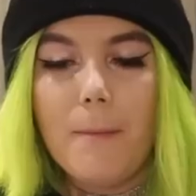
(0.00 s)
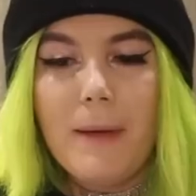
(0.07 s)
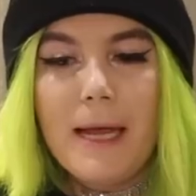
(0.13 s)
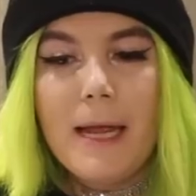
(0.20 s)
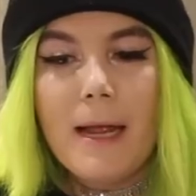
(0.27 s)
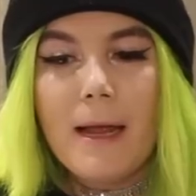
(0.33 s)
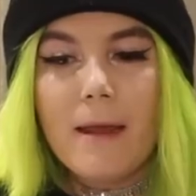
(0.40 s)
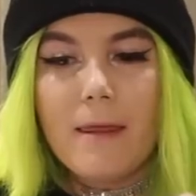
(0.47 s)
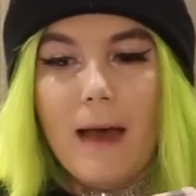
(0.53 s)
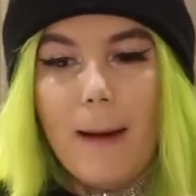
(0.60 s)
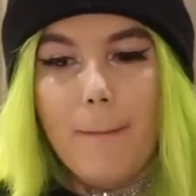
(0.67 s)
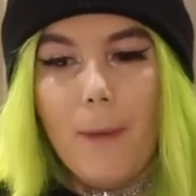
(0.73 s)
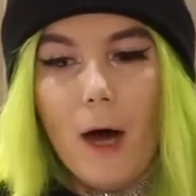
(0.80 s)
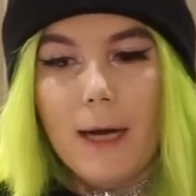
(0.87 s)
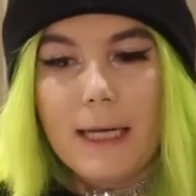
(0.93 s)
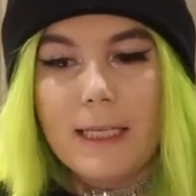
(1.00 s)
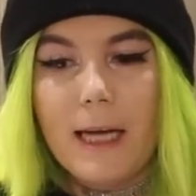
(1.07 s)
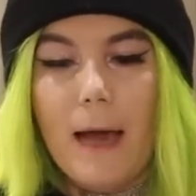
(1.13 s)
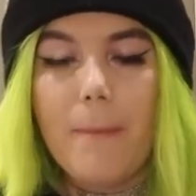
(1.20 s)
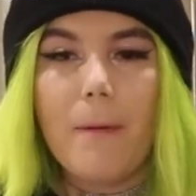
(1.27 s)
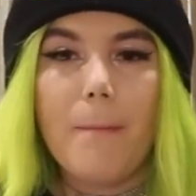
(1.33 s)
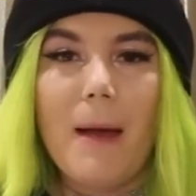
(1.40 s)
being that body
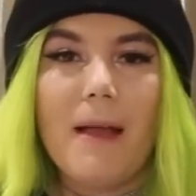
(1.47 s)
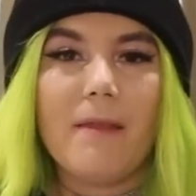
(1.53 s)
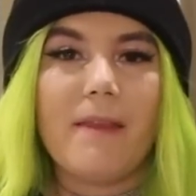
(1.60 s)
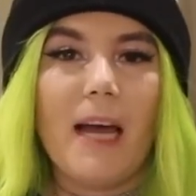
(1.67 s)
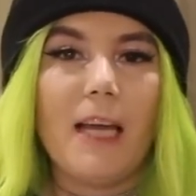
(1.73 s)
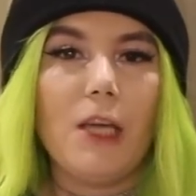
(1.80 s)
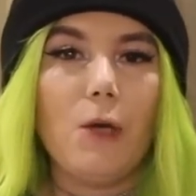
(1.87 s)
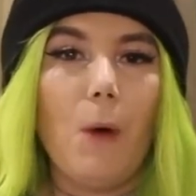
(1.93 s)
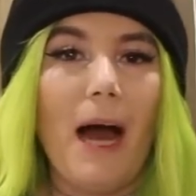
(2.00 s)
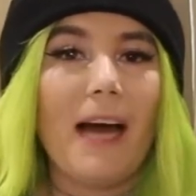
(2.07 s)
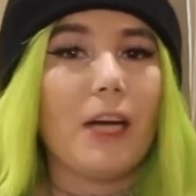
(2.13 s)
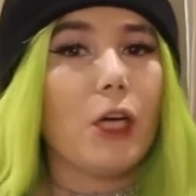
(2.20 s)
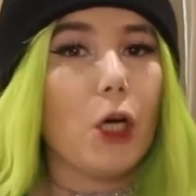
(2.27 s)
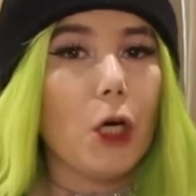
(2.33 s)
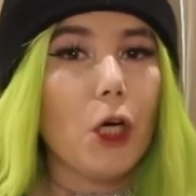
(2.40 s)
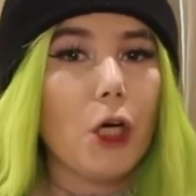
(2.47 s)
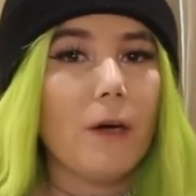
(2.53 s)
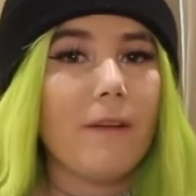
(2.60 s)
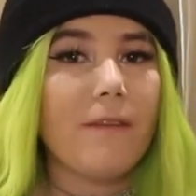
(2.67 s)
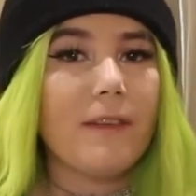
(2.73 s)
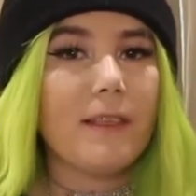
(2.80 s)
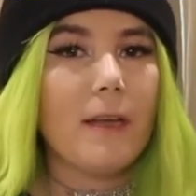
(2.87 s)
type meant that you had
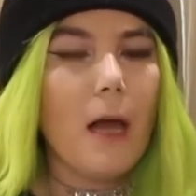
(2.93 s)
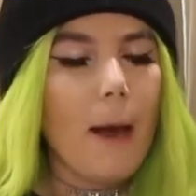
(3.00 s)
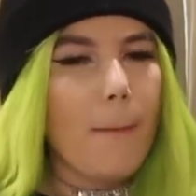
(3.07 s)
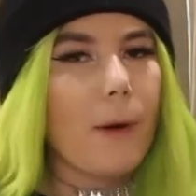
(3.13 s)
curves,